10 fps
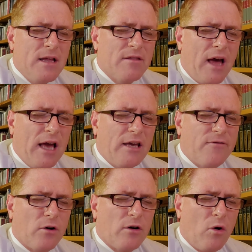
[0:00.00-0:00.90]
Thank you
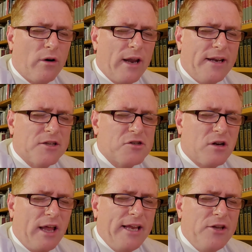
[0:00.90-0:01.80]
for, Lord, letting us
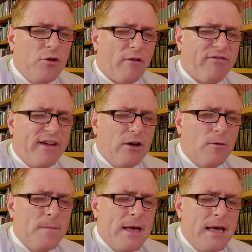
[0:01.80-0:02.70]
glean in your field.